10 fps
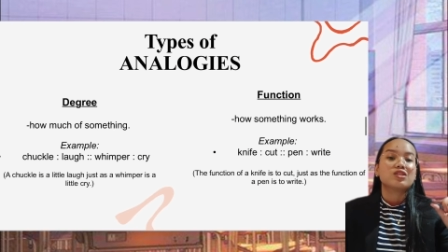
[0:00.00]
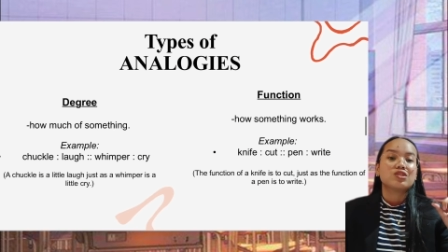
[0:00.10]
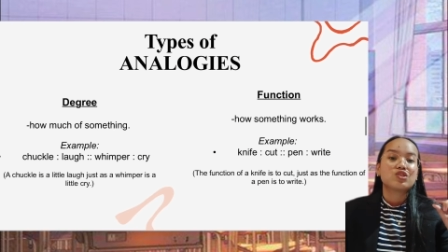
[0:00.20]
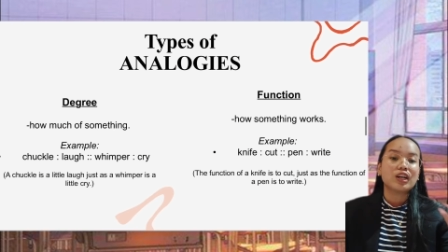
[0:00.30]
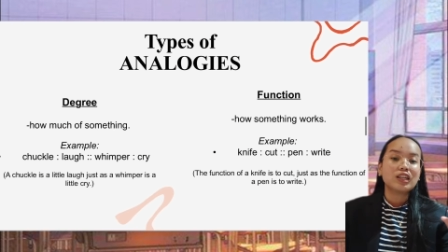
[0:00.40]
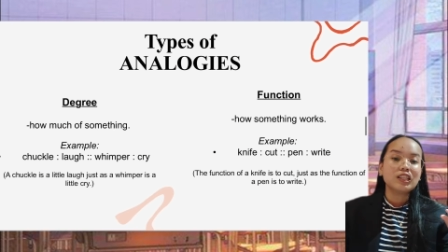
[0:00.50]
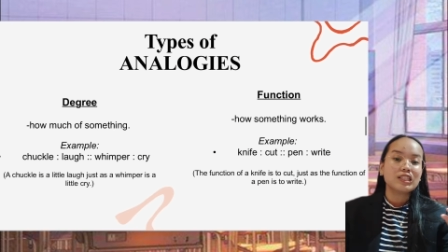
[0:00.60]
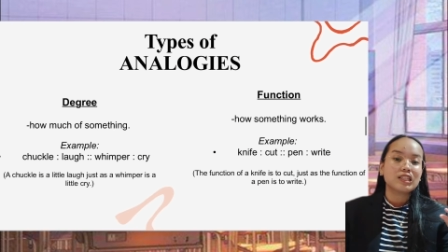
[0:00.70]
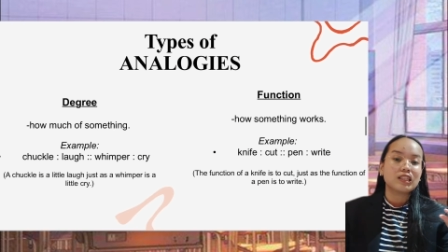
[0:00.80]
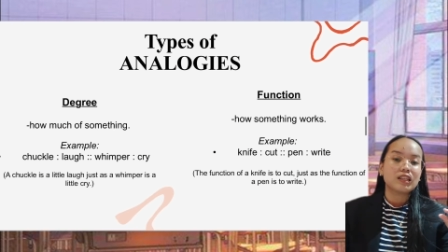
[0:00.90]
chuckle is
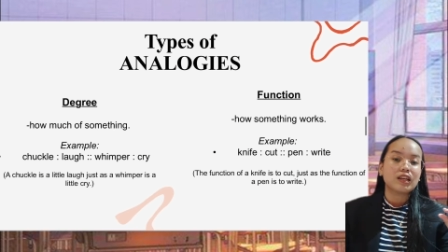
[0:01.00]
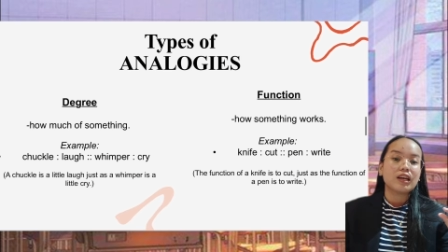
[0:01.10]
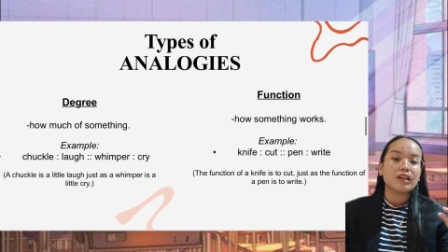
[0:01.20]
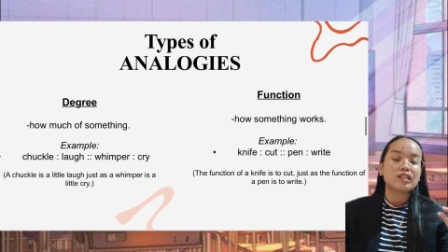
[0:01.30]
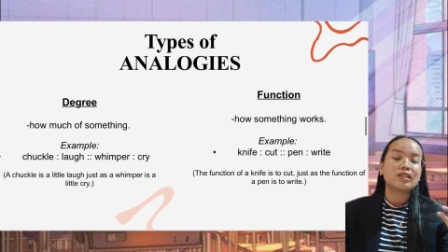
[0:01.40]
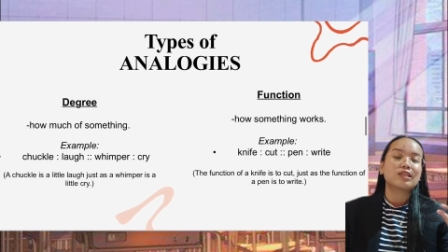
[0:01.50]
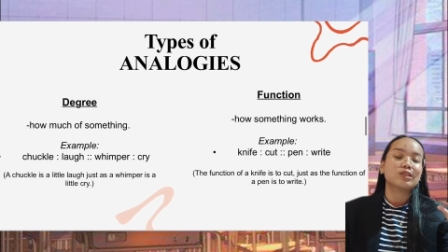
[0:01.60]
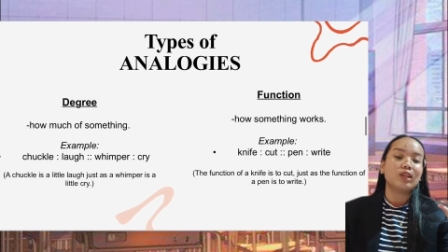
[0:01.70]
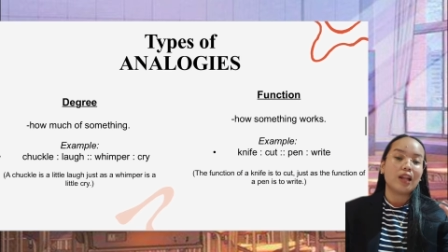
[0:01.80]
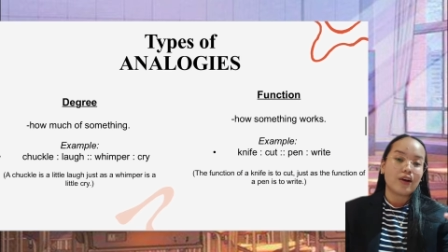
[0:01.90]

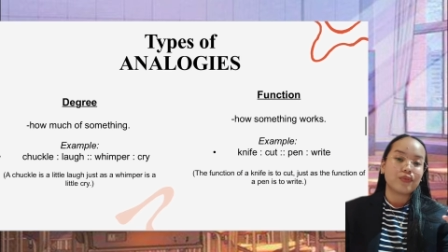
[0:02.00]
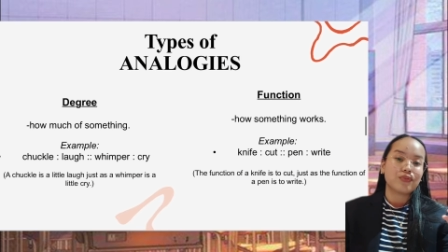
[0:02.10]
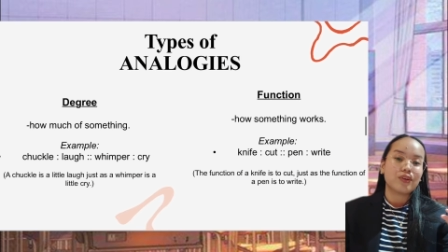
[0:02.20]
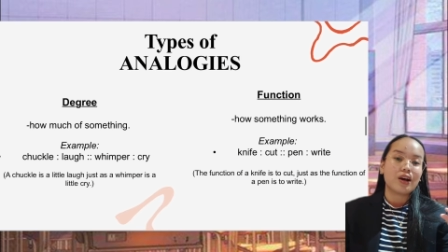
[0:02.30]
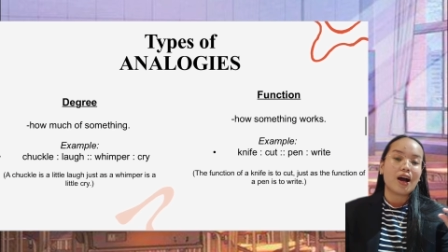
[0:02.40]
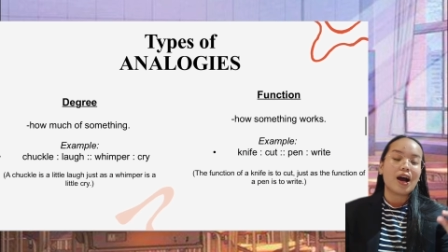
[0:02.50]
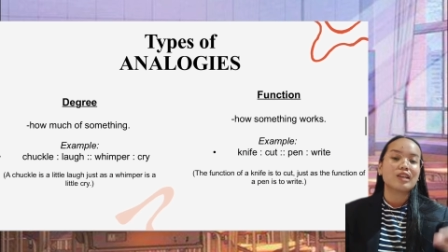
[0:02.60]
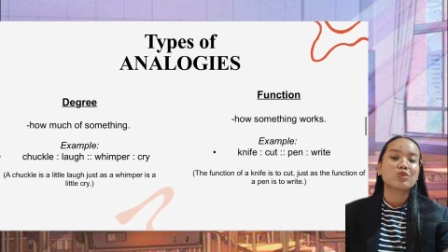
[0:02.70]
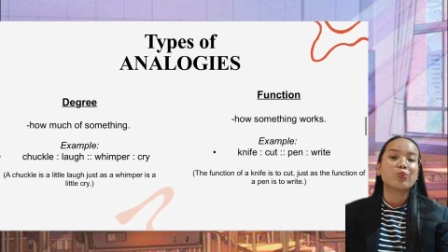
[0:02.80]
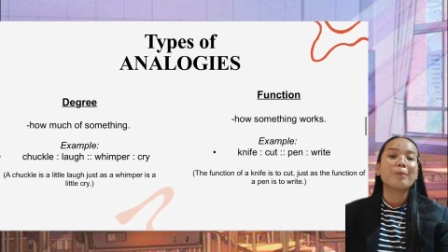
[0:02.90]
to laugh,
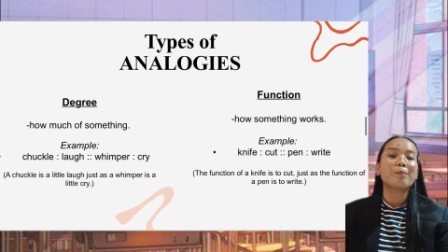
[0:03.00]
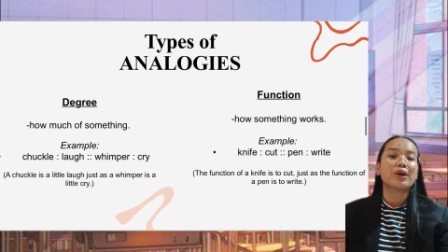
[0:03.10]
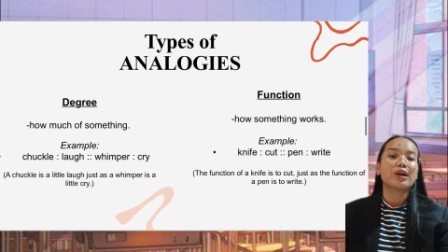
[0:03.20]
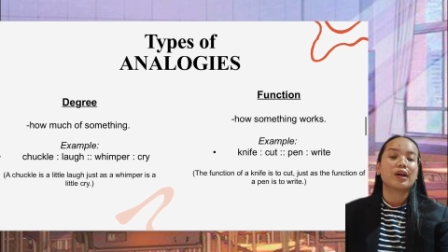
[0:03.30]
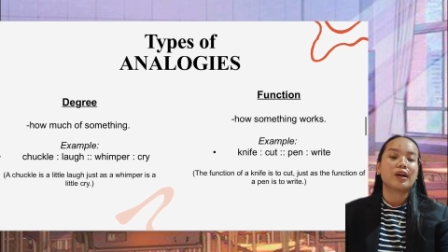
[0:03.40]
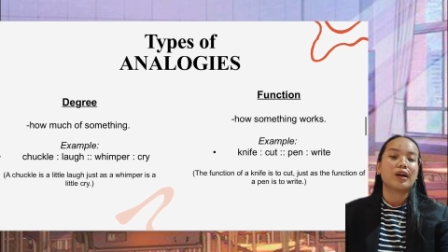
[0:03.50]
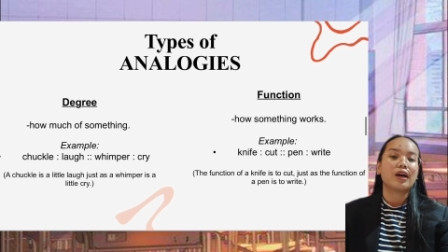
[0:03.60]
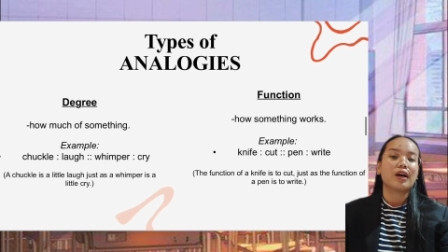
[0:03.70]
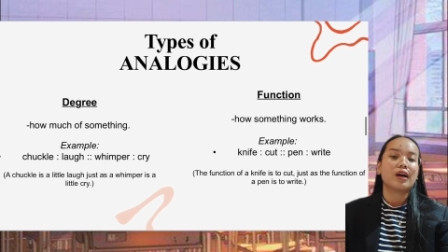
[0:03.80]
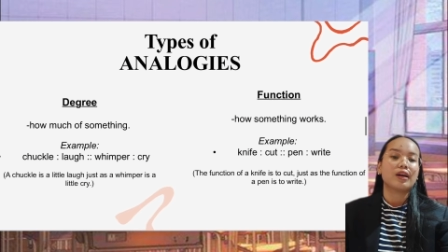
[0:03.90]
as whimper
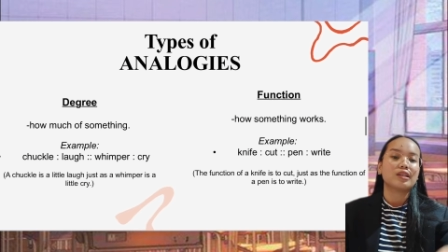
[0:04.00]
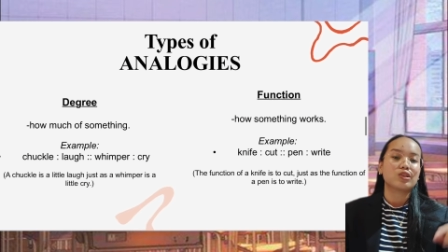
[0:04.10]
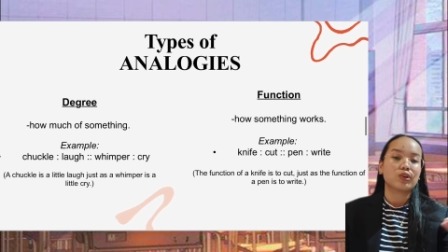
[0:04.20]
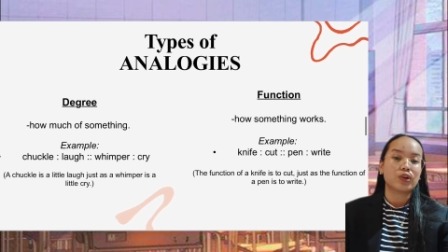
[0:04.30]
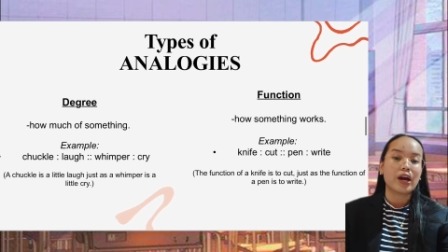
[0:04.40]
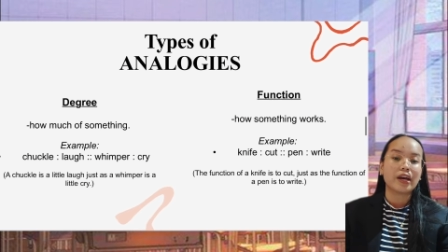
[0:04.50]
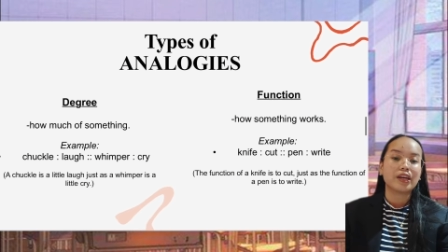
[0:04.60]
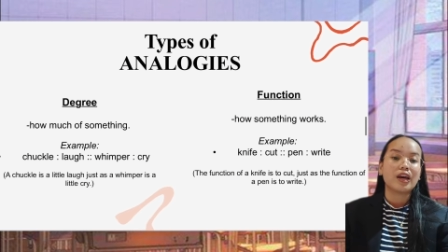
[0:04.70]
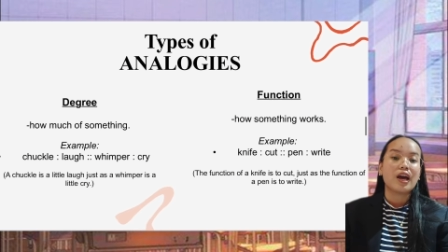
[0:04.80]
is to cry.